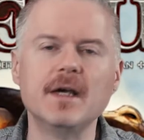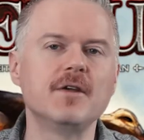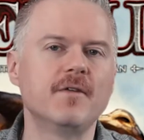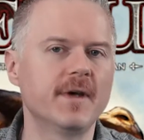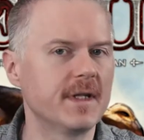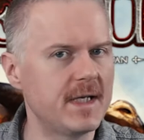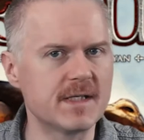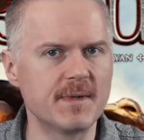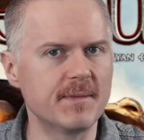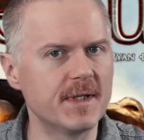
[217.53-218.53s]
You fail the
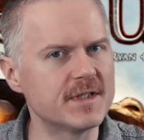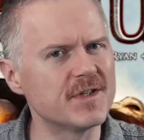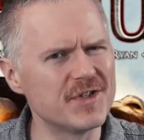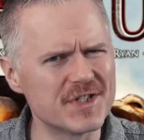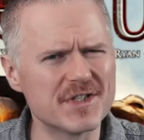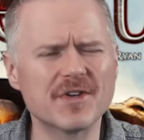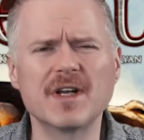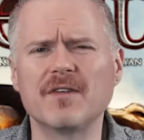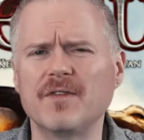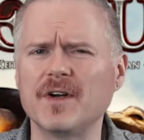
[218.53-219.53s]
dice manipulation, you're still going to
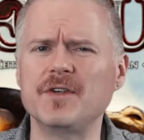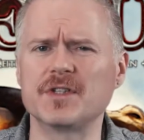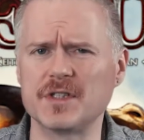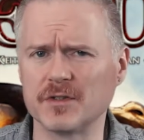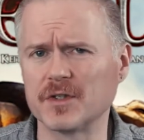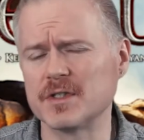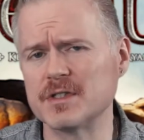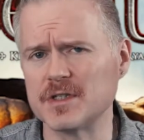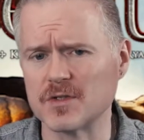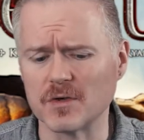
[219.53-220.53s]
have fun, you're still going to
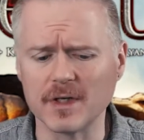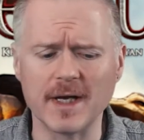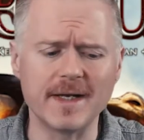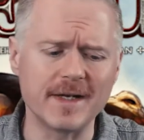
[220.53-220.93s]
see storyline,